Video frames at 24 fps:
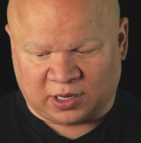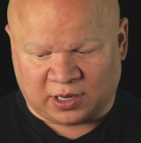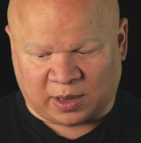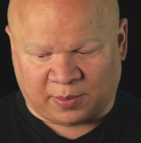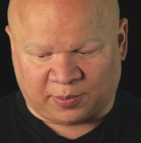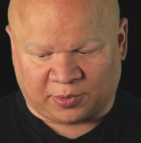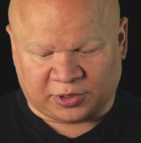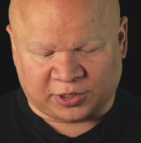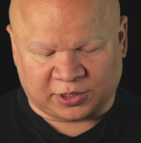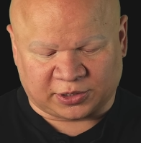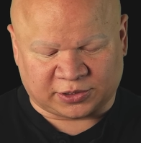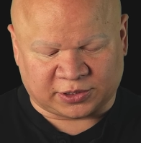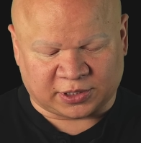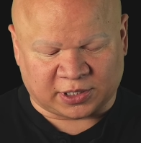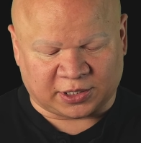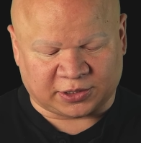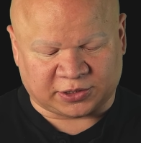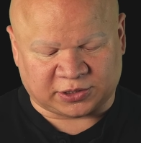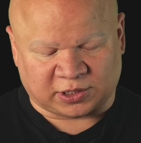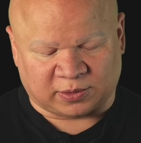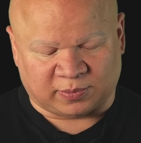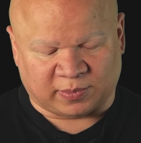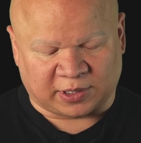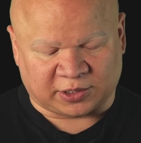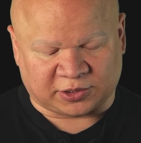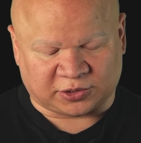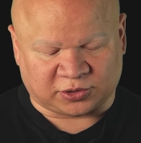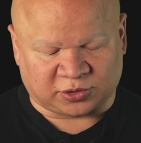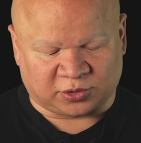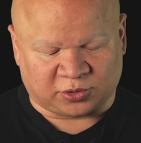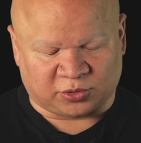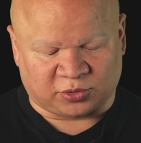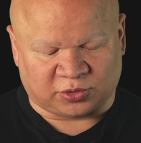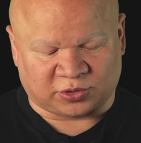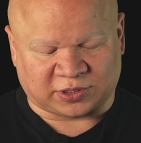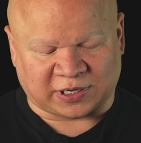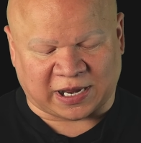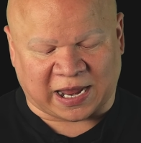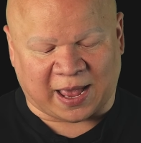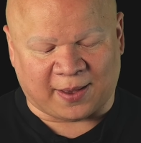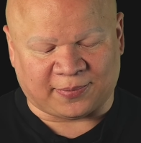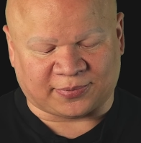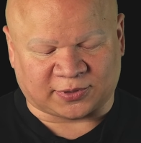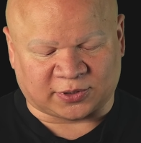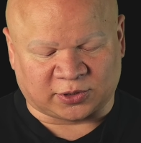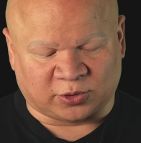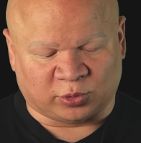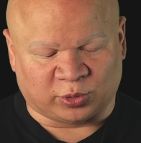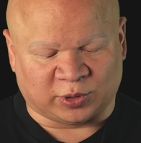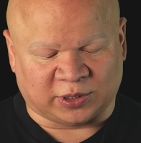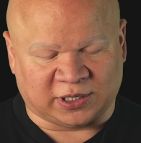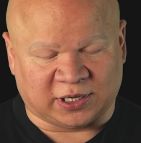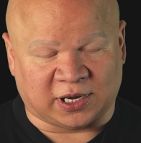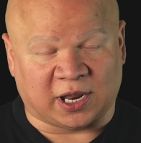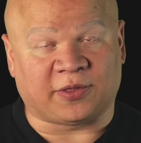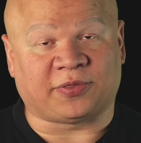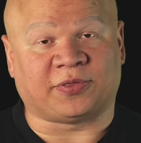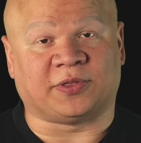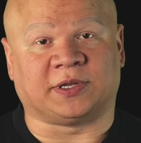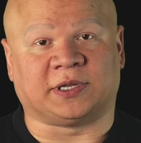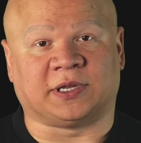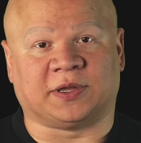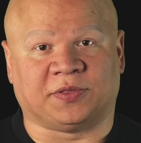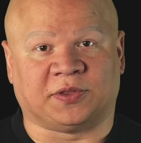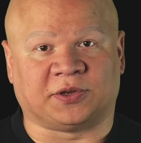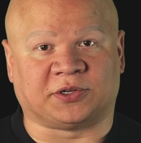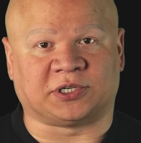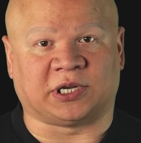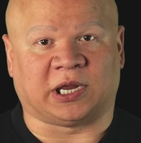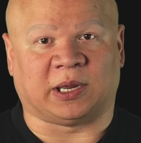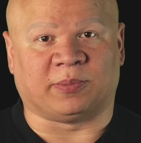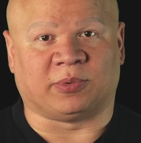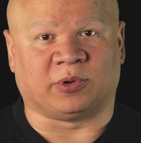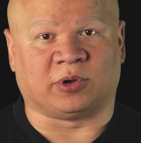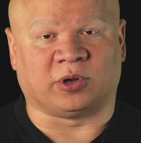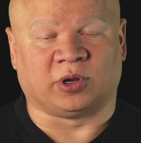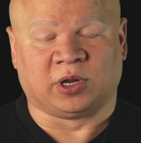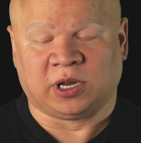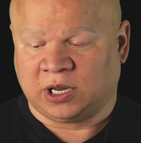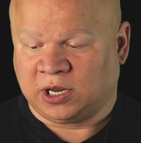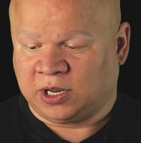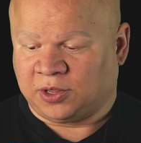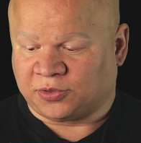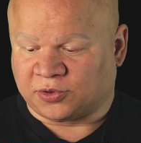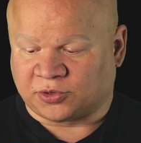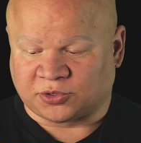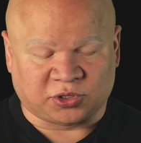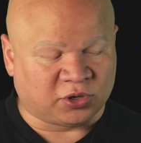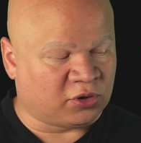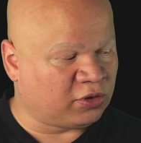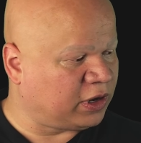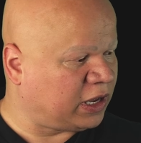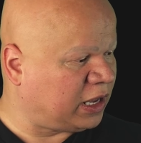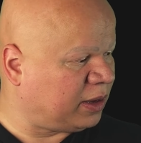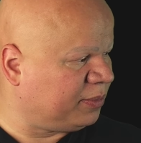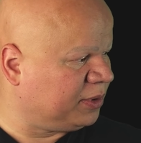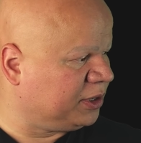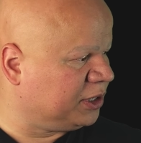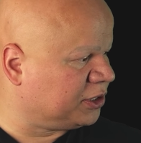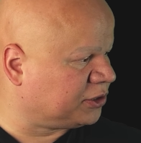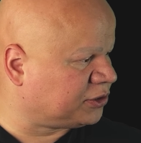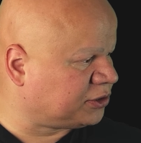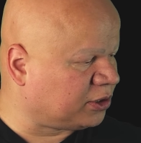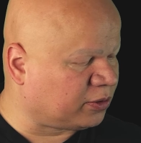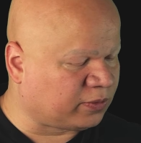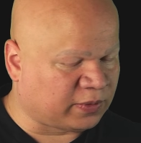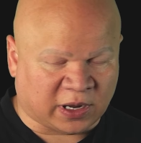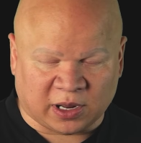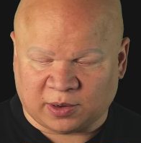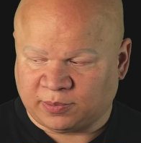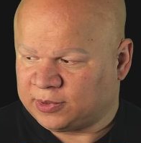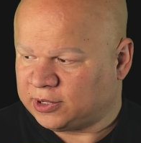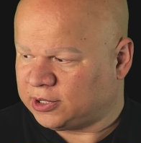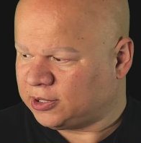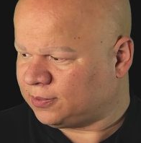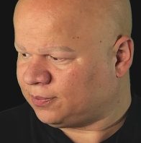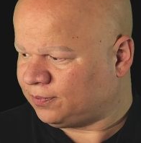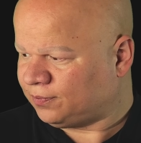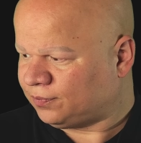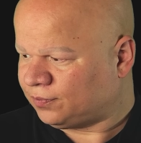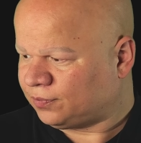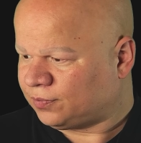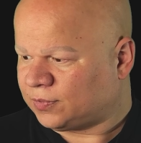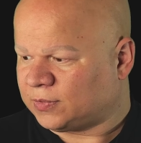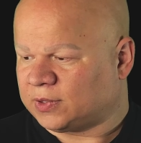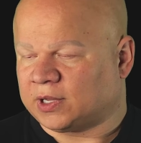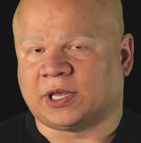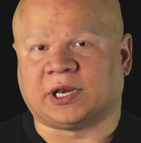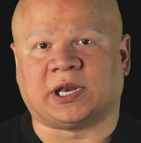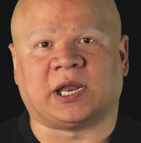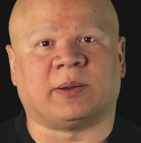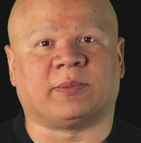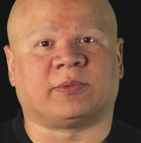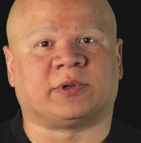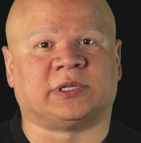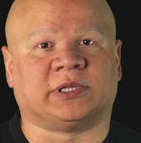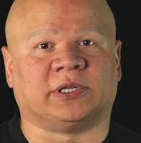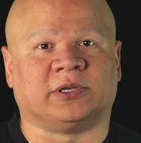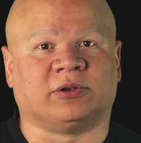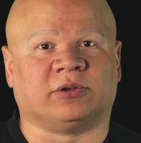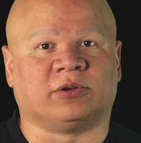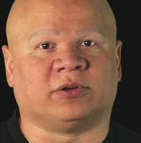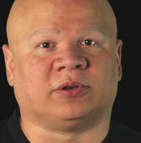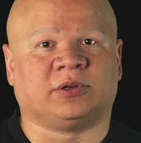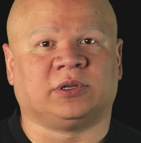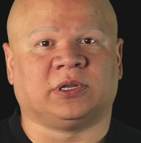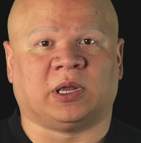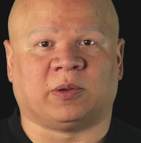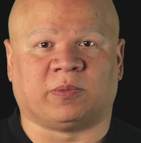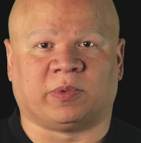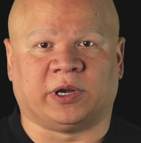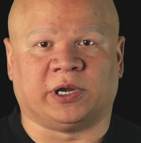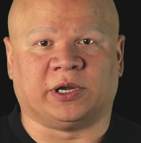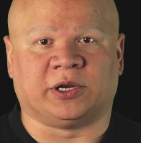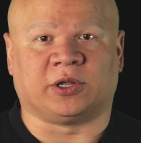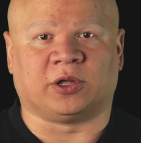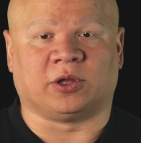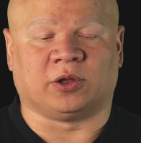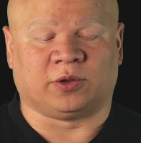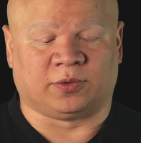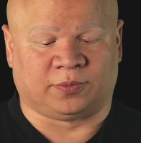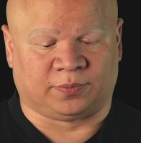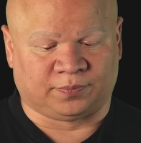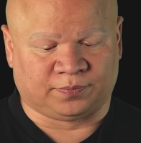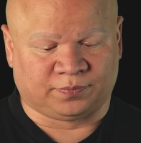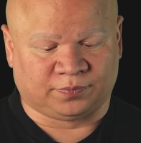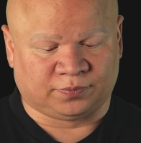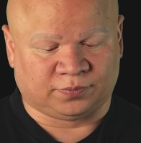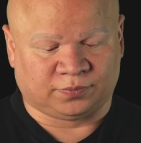I'm gonna touch and make sure there's absolutely nothing in the chamber. There's no ammunition around me, and I am clear and ready to go.